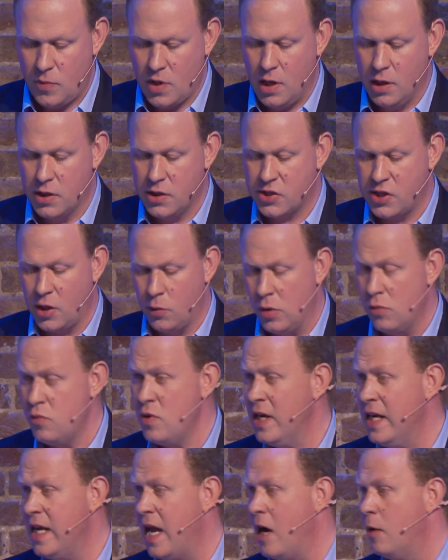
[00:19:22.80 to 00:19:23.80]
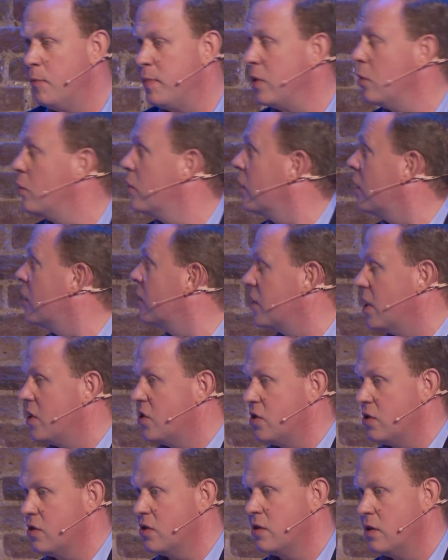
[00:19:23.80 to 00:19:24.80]
So we're really helping
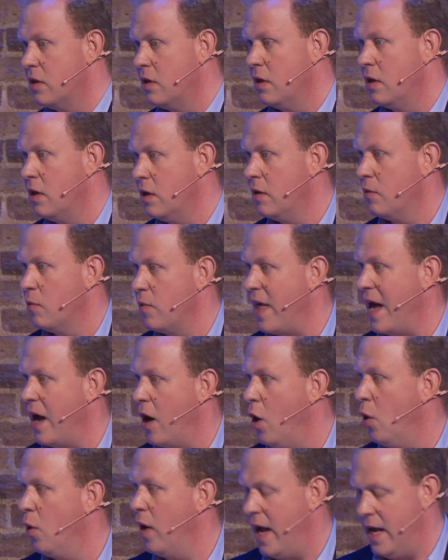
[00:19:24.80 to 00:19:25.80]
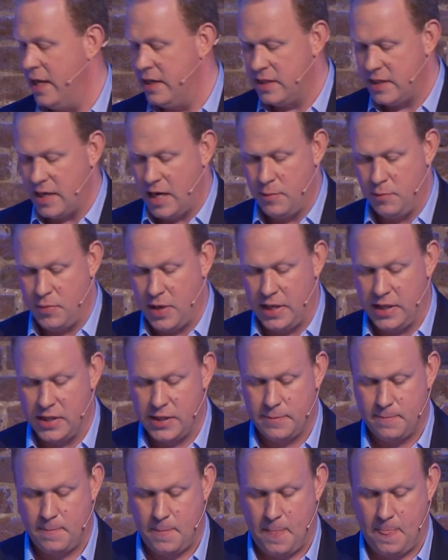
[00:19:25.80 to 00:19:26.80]
organizations with that whole end-to-end piece.
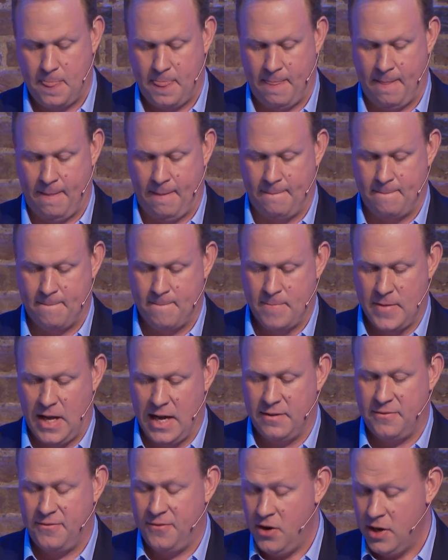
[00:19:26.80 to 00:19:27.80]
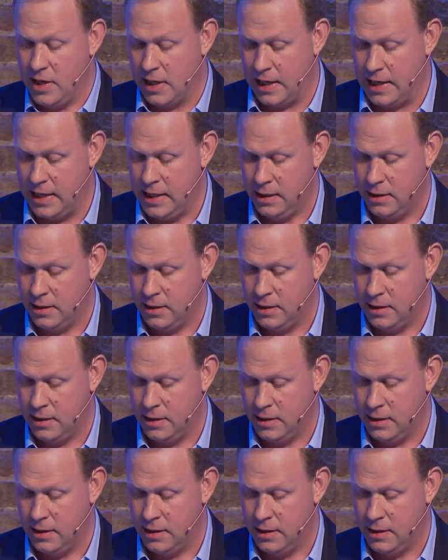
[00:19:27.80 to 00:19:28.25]
And finally,